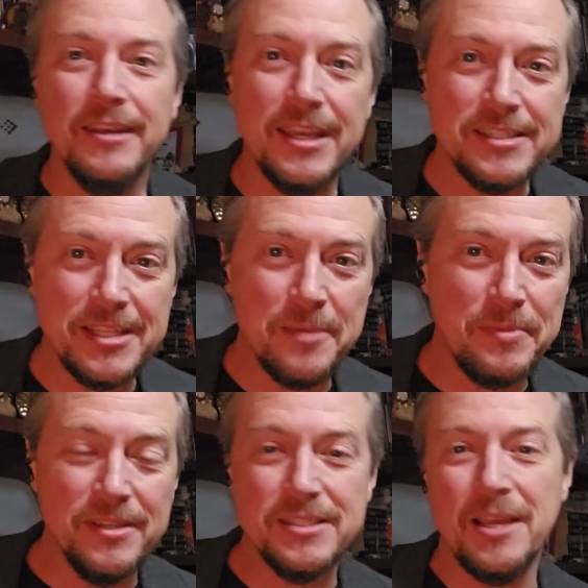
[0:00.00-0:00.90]
Next step
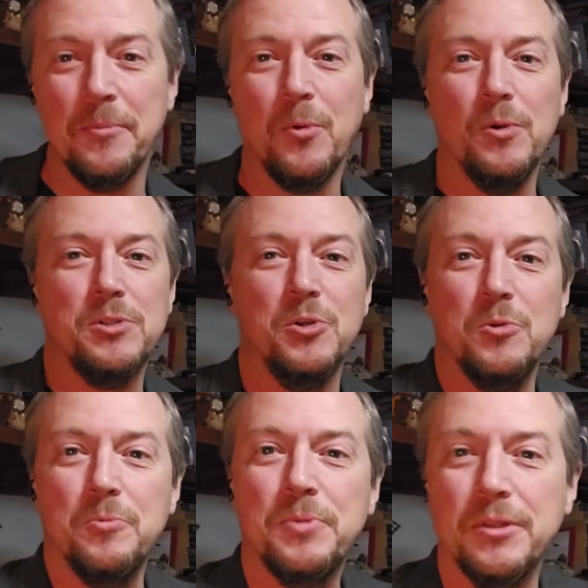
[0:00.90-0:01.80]
is I'm going
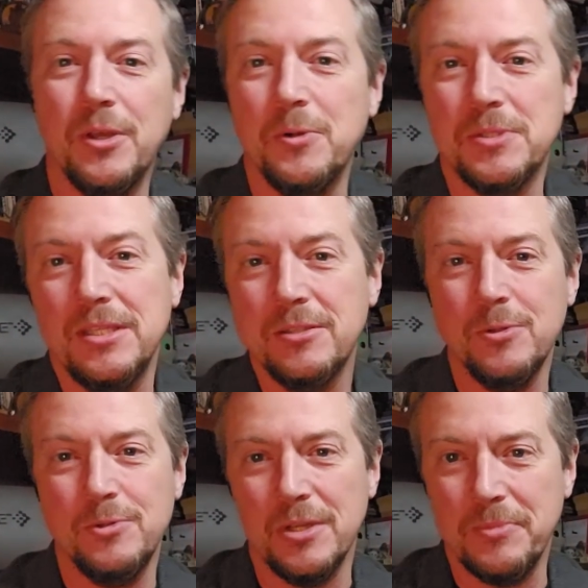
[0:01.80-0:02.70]
to put those
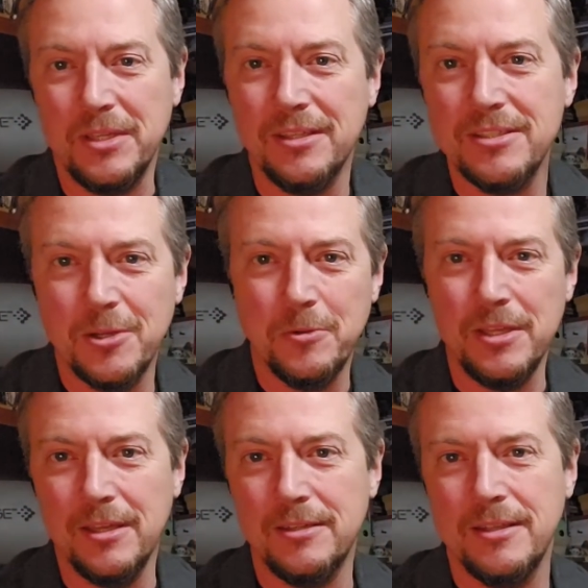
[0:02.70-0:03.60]
into something so
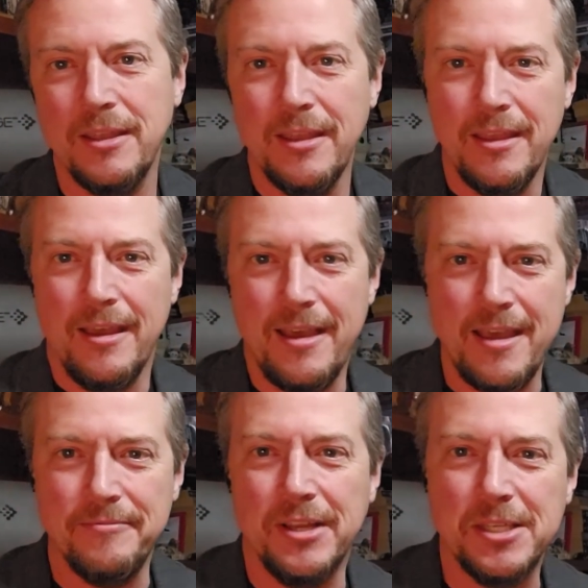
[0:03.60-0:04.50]
that I
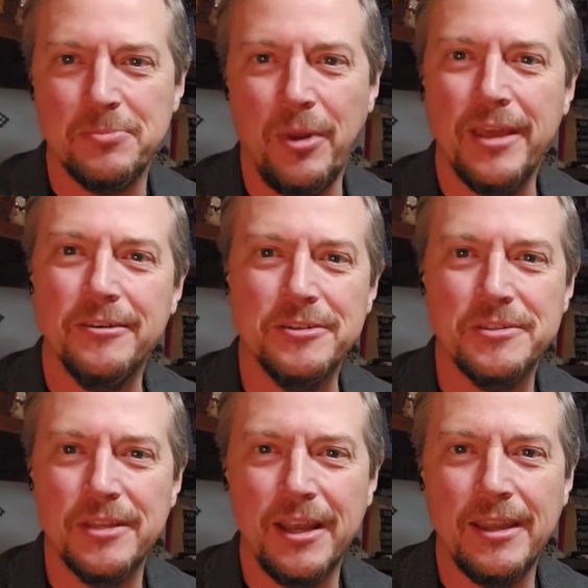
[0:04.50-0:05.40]
have nice
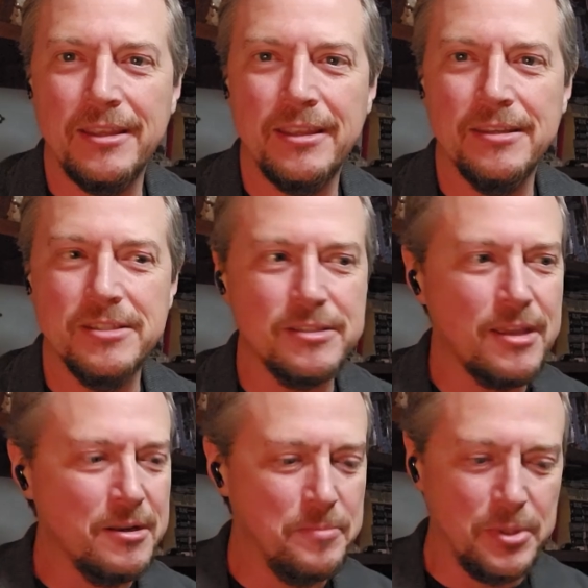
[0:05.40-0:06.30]
planters that I can just
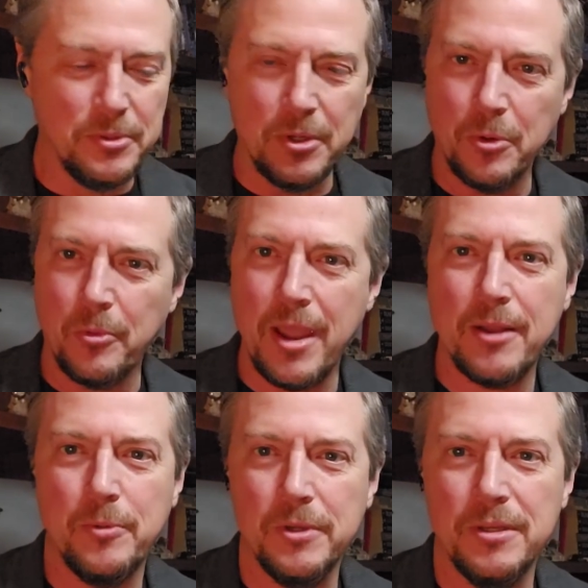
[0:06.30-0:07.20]
kind of build a little
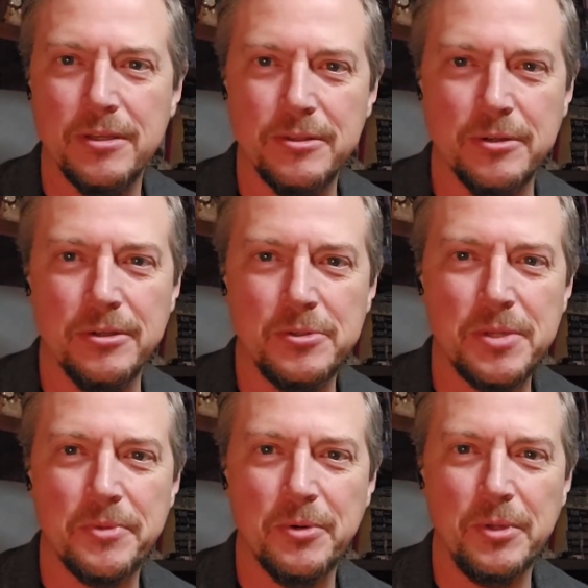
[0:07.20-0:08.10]
rack with or do
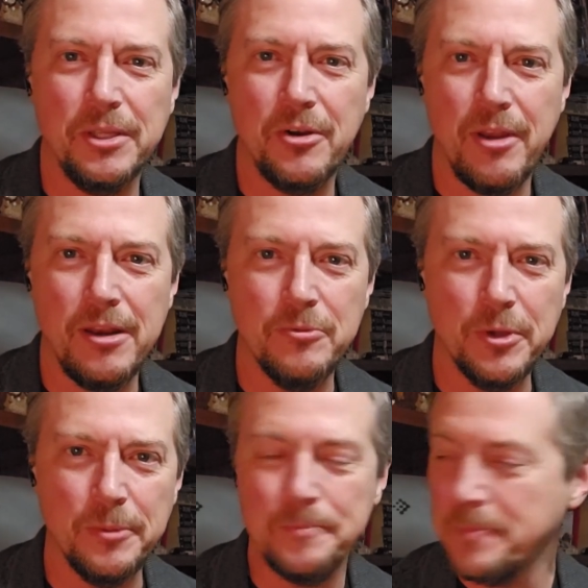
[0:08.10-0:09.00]
something really creative
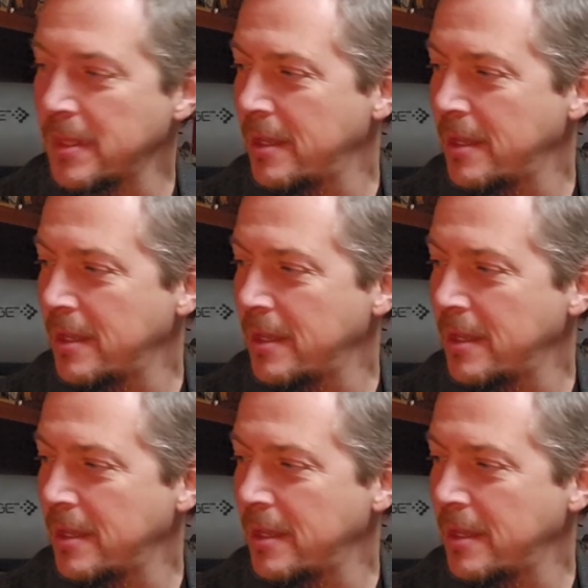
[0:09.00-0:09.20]
with them.